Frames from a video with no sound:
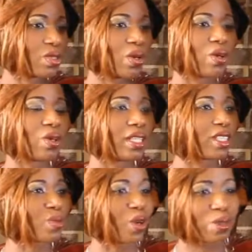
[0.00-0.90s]
So the
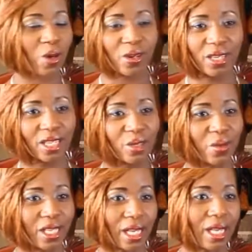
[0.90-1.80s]
small connection
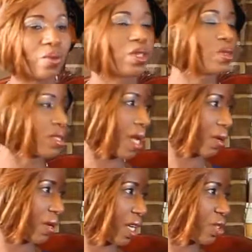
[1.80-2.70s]
we get, let we use that
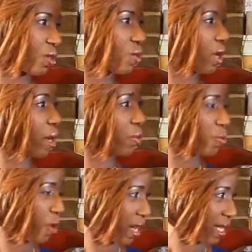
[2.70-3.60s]
connection to help with
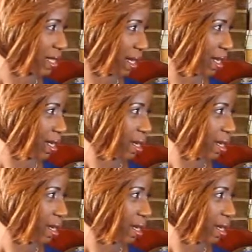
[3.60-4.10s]
brothers there.